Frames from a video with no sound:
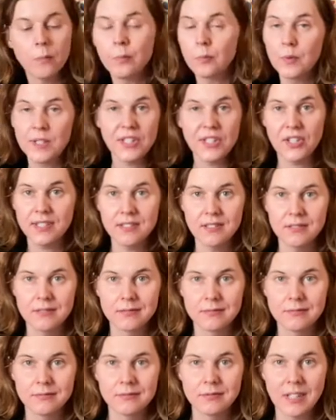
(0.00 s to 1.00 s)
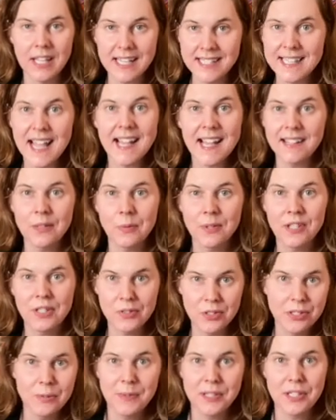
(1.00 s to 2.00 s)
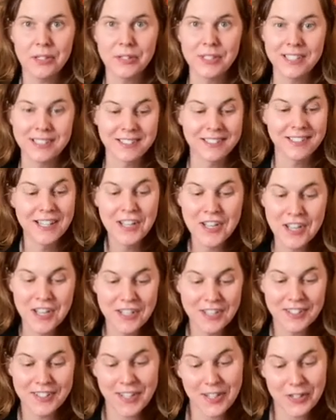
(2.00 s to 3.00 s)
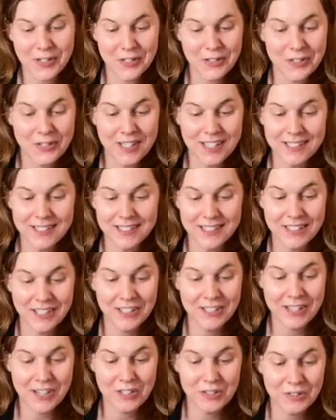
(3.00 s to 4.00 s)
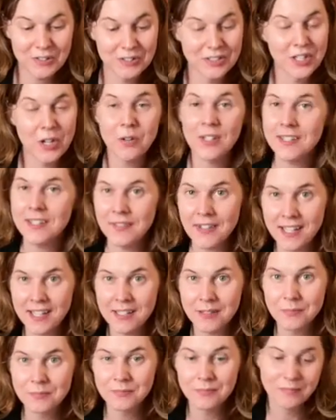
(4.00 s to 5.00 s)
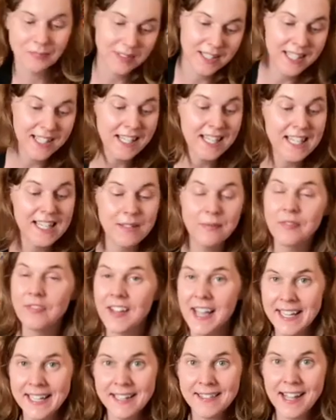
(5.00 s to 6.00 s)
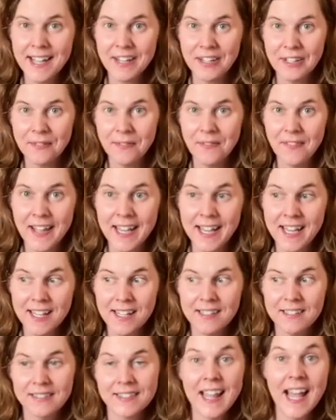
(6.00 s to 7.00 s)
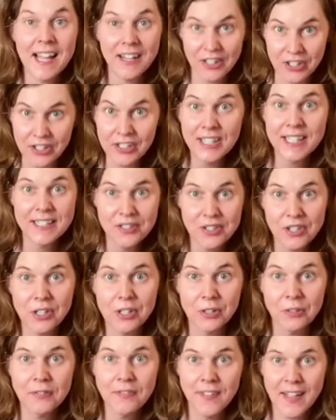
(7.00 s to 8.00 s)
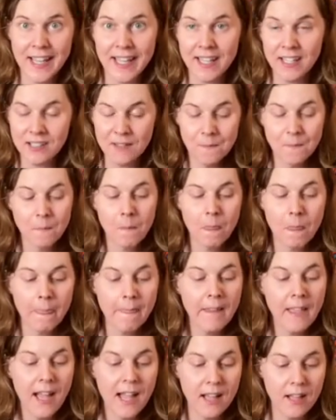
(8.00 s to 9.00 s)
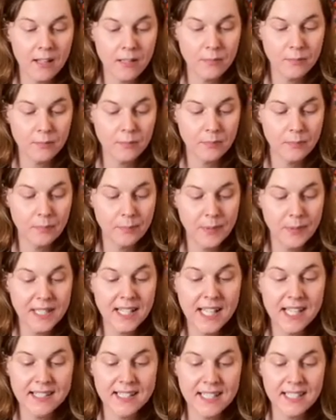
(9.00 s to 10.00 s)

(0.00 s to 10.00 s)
which is exactly what you should be doing. So, you know, don't give up. Keep fighting that good fight, that good internal fight, because